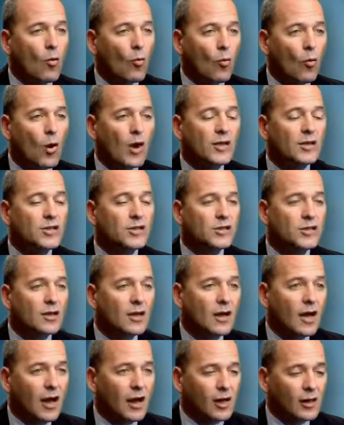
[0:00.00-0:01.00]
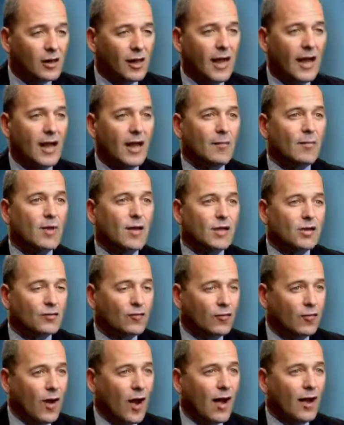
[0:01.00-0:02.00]
Once a claim is
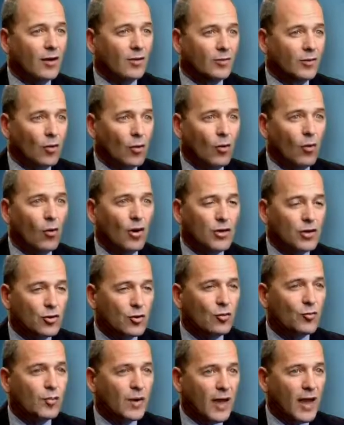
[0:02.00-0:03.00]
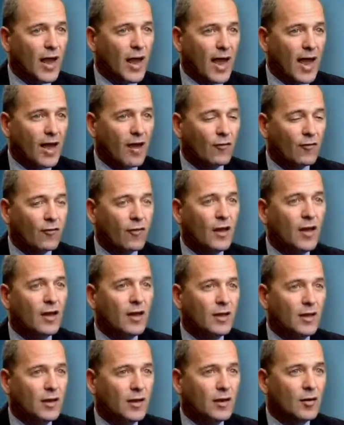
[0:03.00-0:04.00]
filed on your behalf
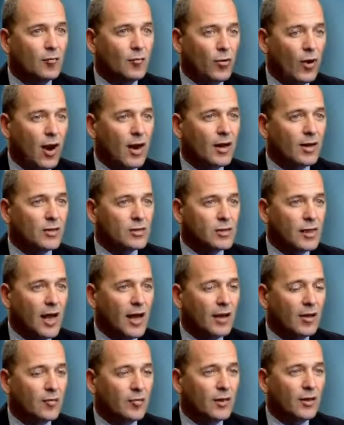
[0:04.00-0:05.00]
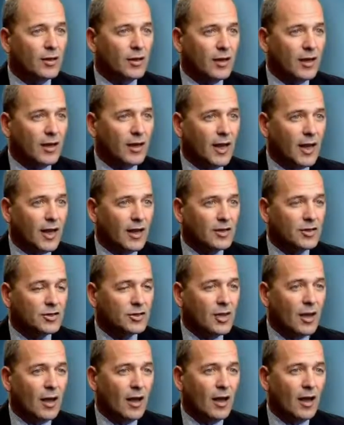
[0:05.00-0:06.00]
in a products liability
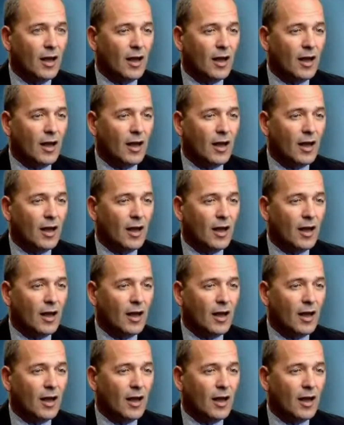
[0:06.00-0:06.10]
case,